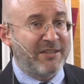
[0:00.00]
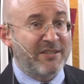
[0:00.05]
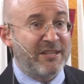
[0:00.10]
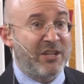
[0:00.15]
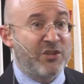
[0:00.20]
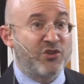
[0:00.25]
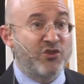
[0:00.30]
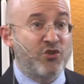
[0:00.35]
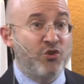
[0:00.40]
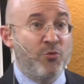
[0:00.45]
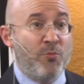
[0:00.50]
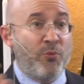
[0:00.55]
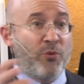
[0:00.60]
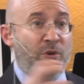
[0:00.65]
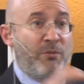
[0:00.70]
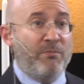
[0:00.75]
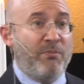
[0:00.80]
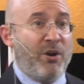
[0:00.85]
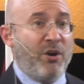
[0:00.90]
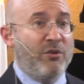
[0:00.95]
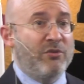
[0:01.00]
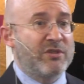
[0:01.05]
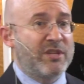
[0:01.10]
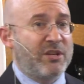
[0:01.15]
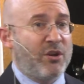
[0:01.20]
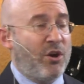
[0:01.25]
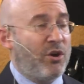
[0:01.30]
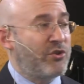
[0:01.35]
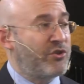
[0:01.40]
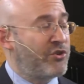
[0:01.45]
this and then superimpose
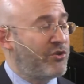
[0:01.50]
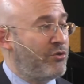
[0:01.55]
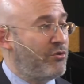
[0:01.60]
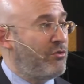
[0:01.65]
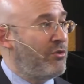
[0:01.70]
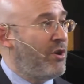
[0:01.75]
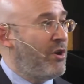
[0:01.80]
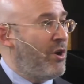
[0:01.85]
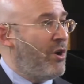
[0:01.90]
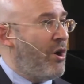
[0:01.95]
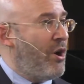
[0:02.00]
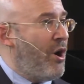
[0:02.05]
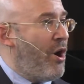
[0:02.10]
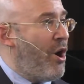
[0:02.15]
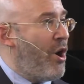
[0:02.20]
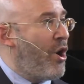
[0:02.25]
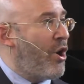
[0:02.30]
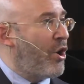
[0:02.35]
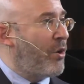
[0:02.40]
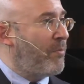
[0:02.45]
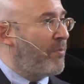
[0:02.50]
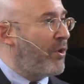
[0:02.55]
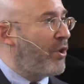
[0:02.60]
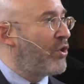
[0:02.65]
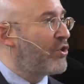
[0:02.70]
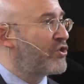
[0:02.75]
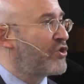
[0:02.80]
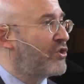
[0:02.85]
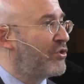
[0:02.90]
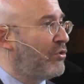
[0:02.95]
it onto our
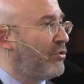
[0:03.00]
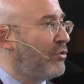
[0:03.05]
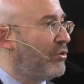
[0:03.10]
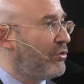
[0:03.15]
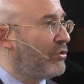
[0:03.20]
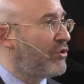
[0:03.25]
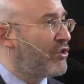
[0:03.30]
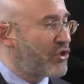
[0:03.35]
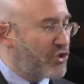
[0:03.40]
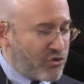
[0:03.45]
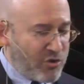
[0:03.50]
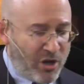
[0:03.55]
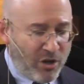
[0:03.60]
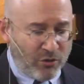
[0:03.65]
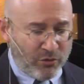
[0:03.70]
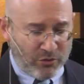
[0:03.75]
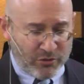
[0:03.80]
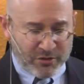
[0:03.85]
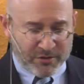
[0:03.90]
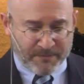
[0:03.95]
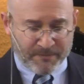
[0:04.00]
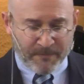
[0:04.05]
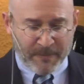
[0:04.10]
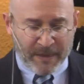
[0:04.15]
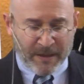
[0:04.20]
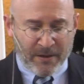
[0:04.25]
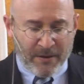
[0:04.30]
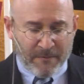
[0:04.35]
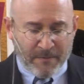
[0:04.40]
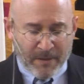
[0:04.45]
personal struggles.
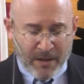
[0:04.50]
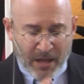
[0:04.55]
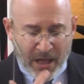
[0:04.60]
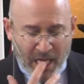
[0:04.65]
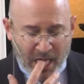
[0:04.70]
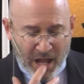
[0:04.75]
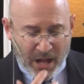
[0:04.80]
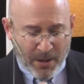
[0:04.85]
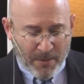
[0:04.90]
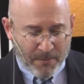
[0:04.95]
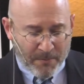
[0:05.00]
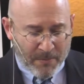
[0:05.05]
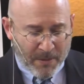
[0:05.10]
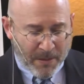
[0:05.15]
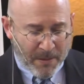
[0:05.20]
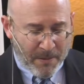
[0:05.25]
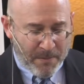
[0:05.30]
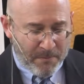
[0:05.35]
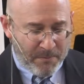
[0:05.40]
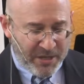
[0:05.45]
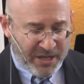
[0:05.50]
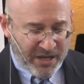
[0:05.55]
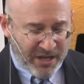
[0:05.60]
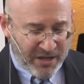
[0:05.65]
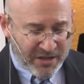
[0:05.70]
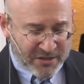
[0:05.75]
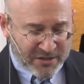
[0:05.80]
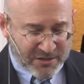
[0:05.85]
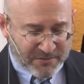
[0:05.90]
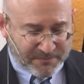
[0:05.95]

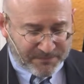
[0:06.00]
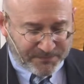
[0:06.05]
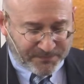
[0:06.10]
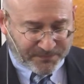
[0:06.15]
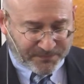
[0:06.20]
Because